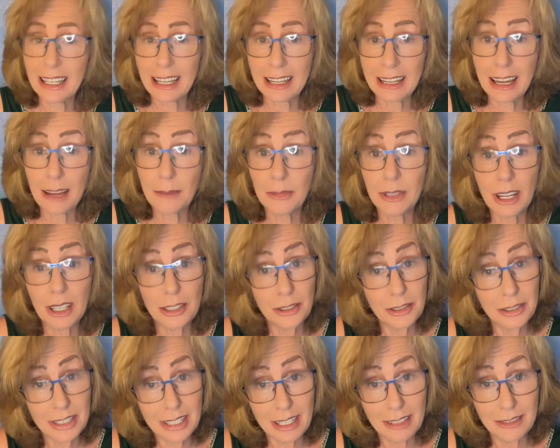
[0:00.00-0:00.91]
gamble on
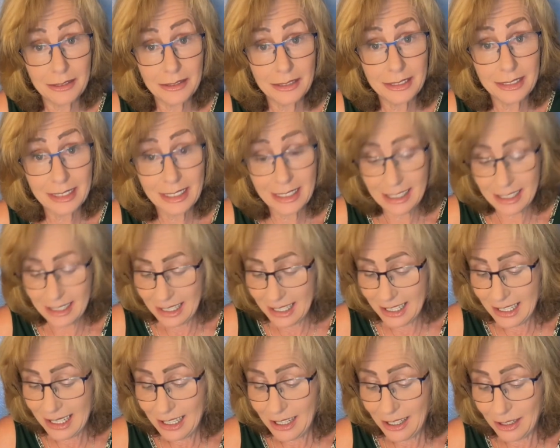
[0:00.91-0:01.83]
yourself.
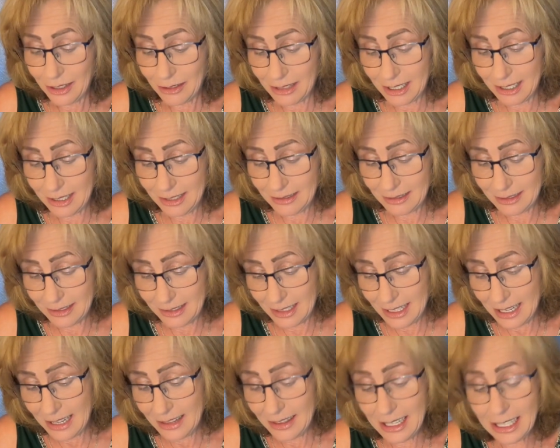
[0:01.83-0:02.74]
Okay?
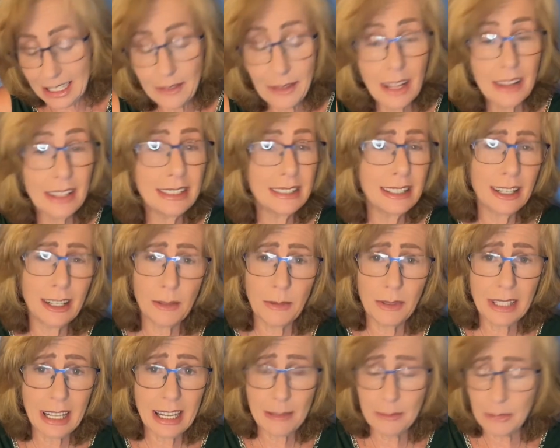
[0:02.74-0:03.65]
Think of all the terrible
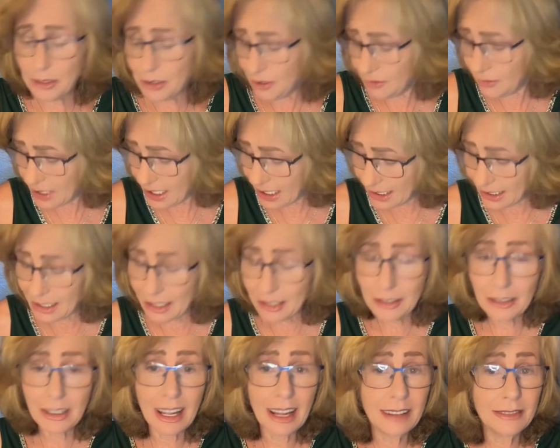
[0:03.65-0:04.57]
gambles you've taken in
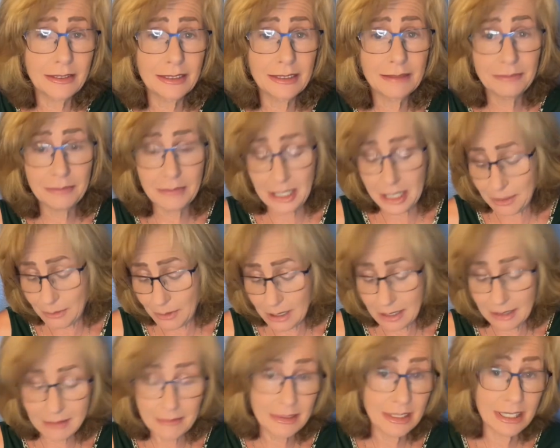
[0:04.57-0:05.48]
your life. This
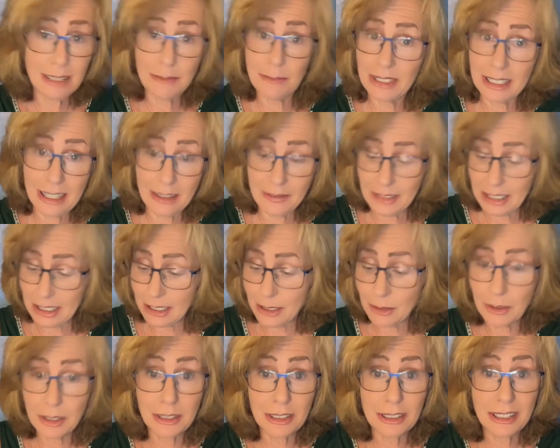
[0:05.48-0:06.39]
one seems definitely
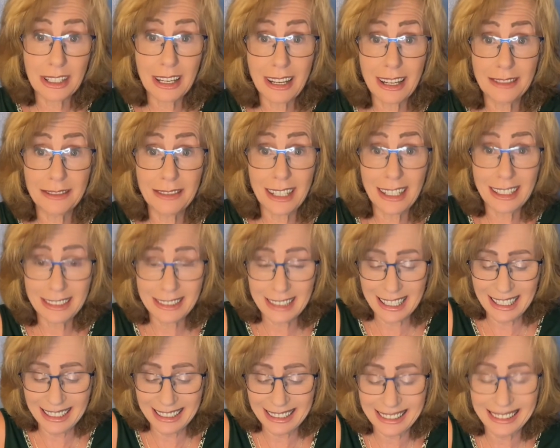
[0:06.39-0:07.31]
worth a shot, right?
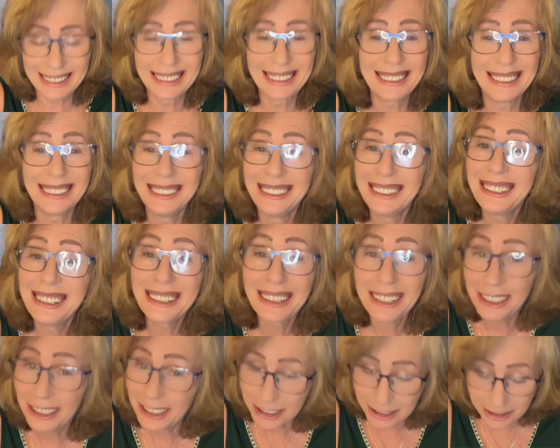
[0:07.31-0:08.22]
There
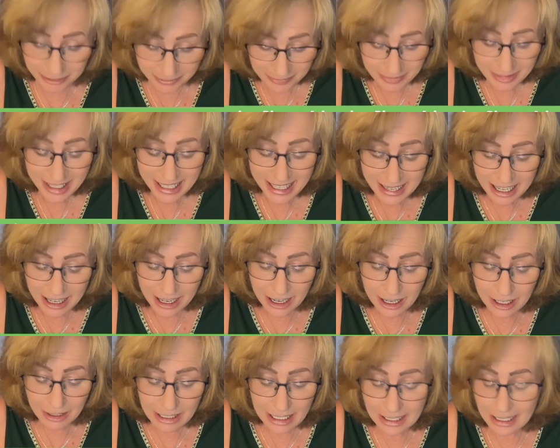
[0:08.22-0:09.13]
you go.
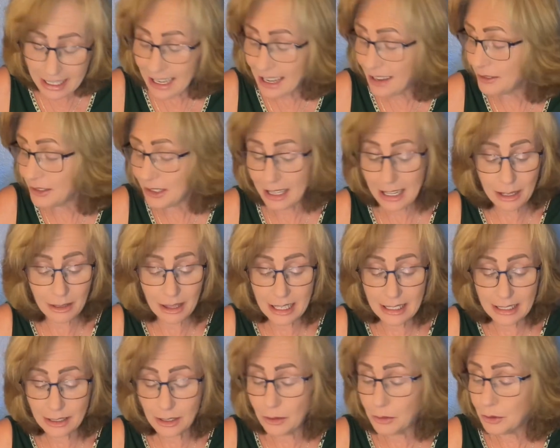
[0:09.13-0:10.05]
All right, after that,
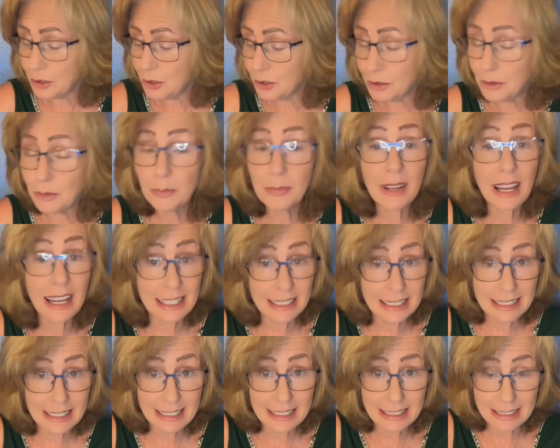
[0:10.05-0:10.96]
let's go to
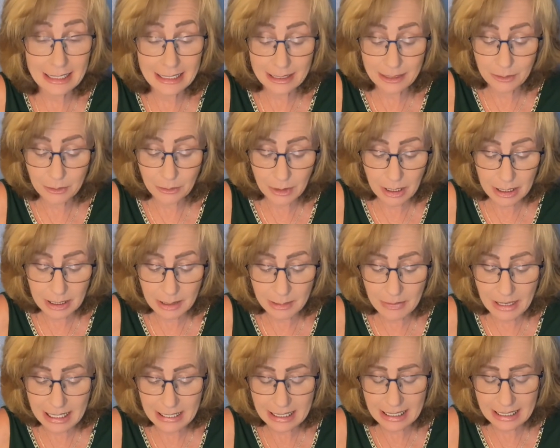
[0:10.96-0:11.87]
Pisces. Where's
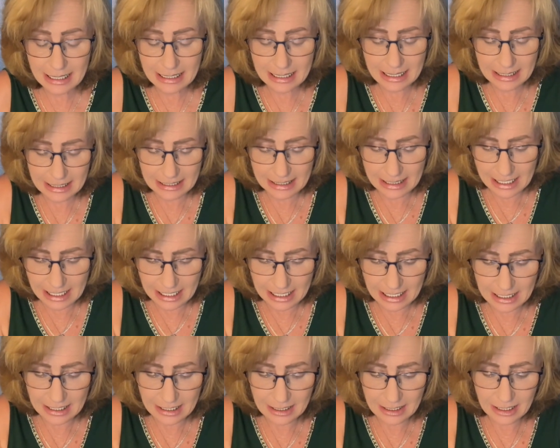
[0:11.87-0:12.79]
Pisces at today?